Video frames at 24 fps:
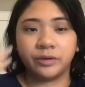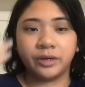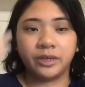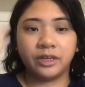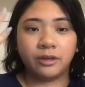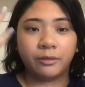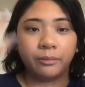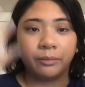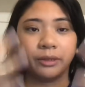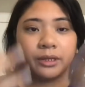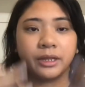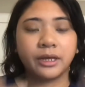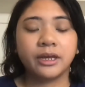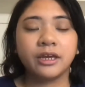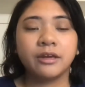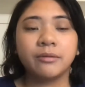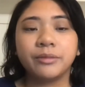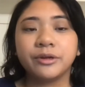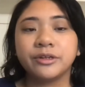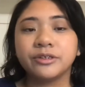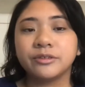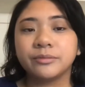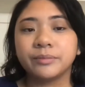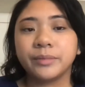I can apply a
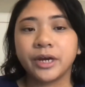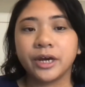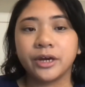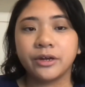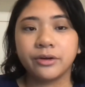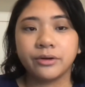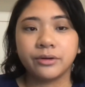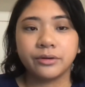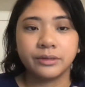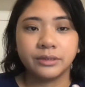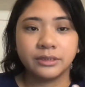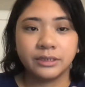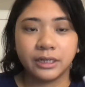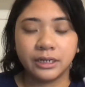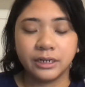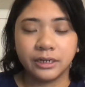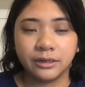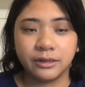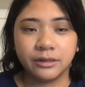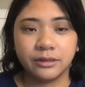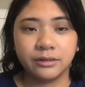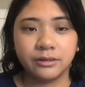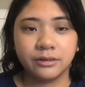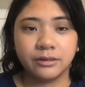bunch of powder, set
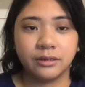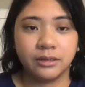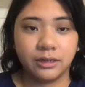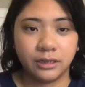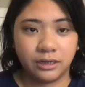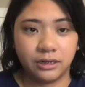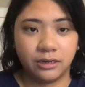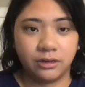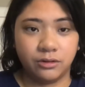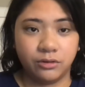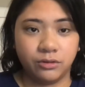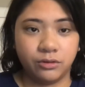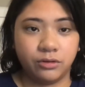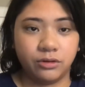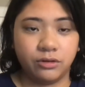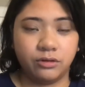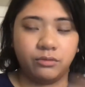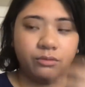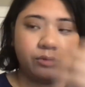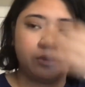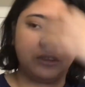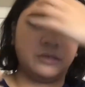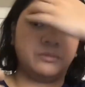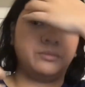it, and it'll look good
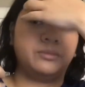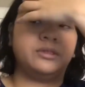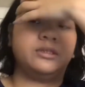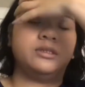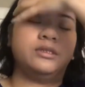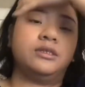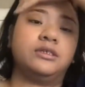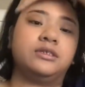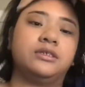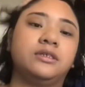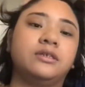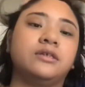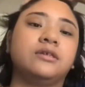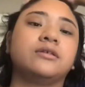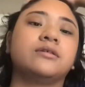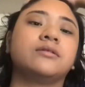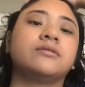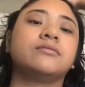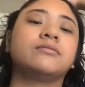once I put this here.